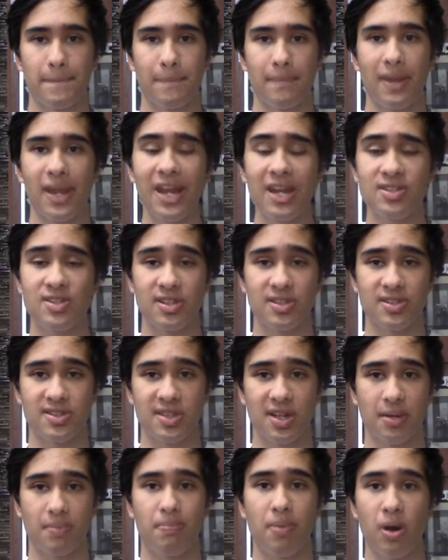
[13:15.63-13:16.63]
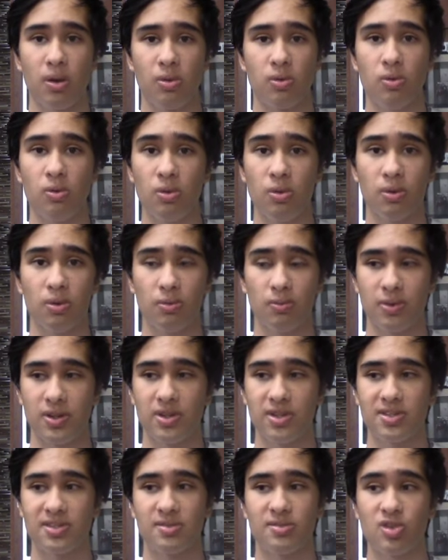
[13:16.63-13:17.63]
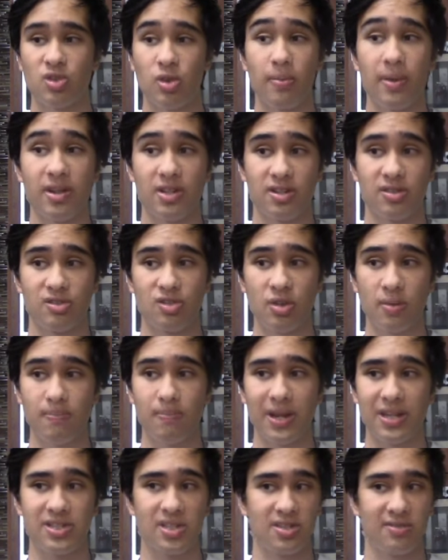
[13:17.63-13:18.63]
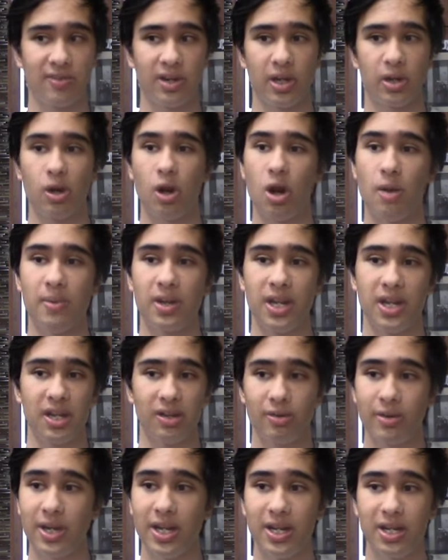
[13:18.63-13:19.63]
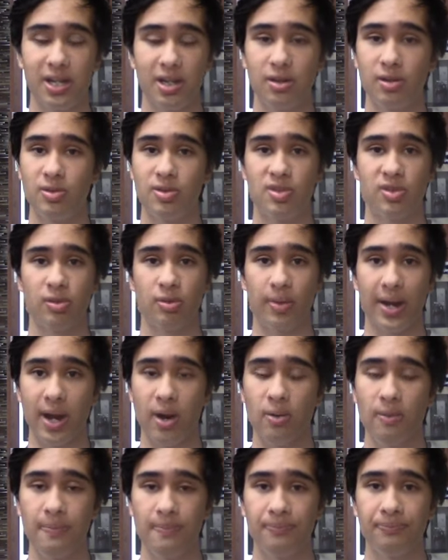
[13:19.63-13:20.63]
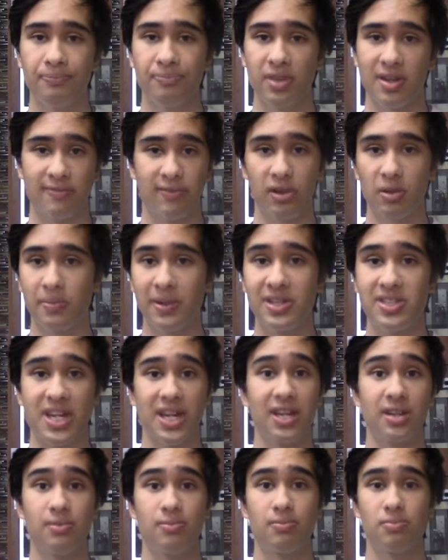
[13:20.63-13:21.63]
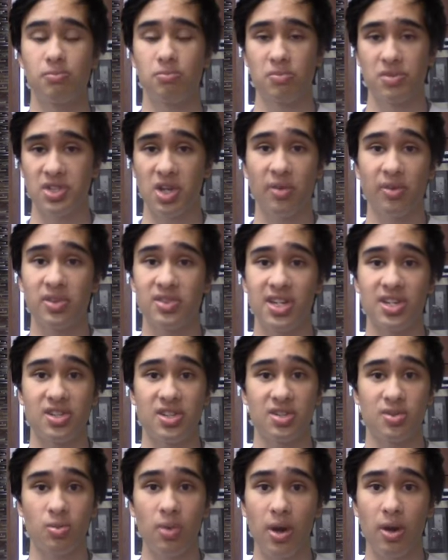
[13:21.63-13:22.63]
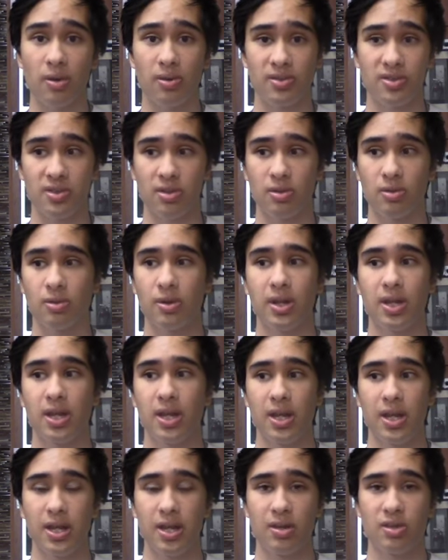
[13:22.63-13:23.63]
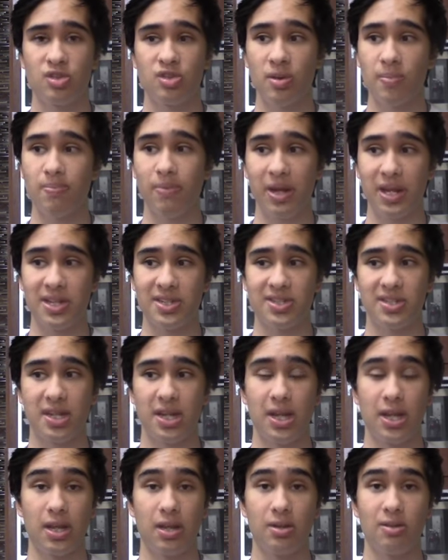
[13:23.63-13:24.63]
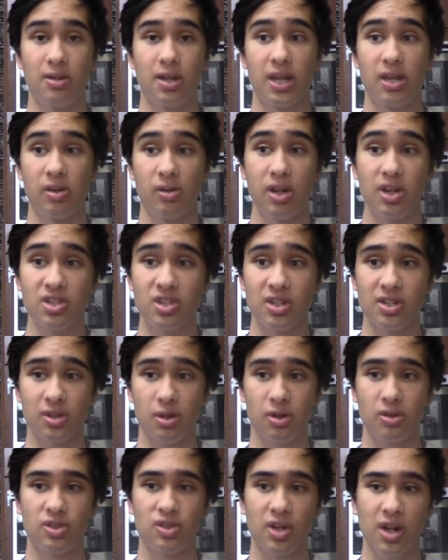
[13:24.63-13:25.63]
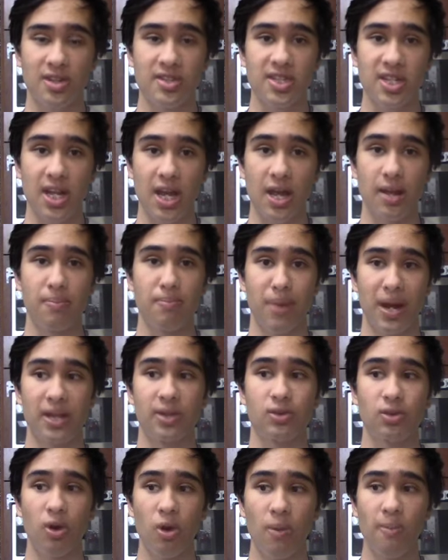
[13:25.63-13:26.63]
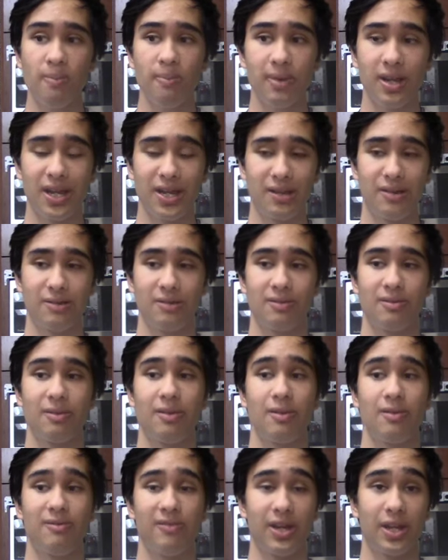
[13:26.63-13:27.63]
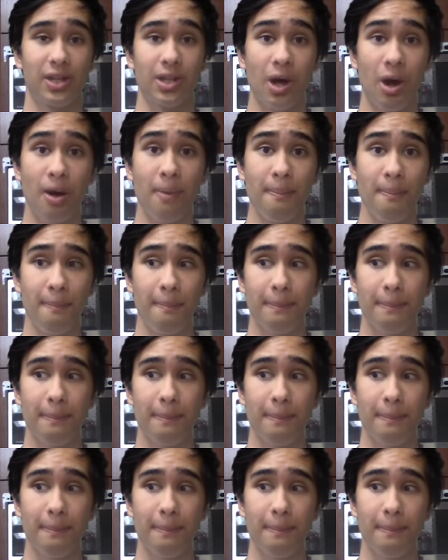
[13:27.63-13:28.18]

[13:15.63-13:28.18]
agents like bagoong, which is fermented shrimp paste. It's a very common ingredient used throughout the Philippines and in Southeast Asia as well. So shrimp paste in Indonesian is called trasi, and main tom in Vietnam,